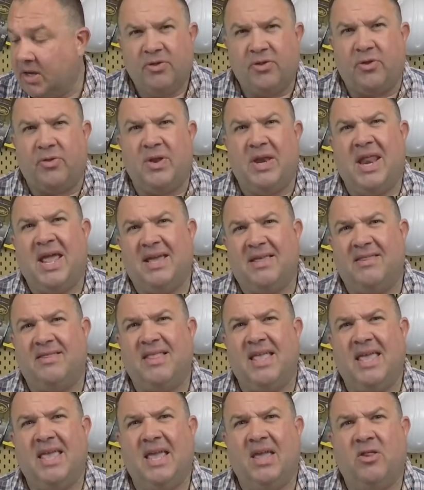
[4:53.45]
So the next
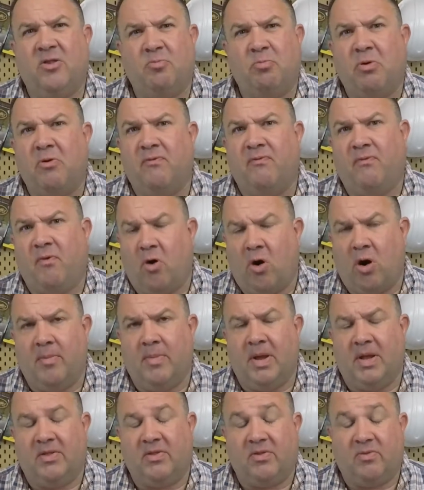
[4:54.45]
thing is
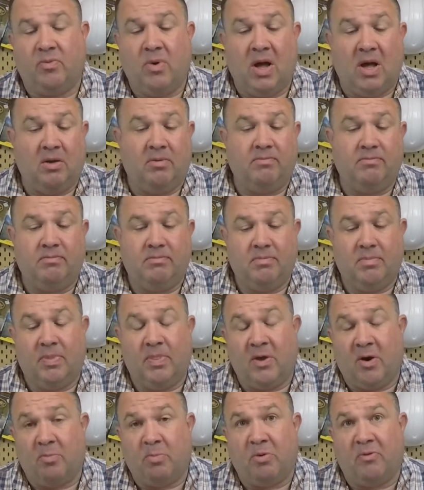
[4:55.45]
performance. Well,
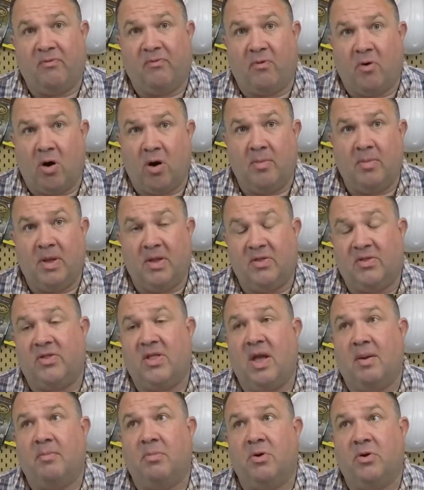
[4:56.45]
their performance
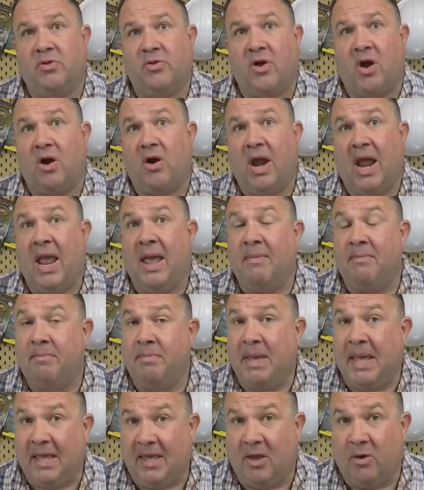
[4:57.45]
numbers are
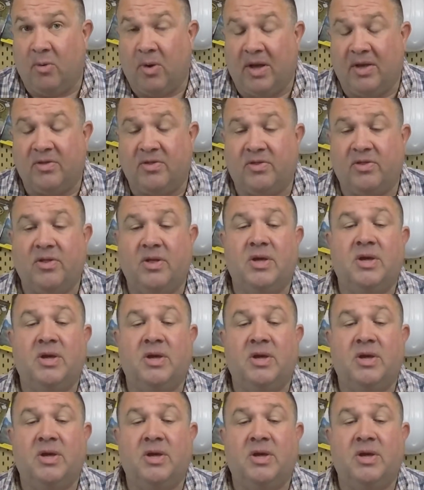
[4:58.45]
ambiguous.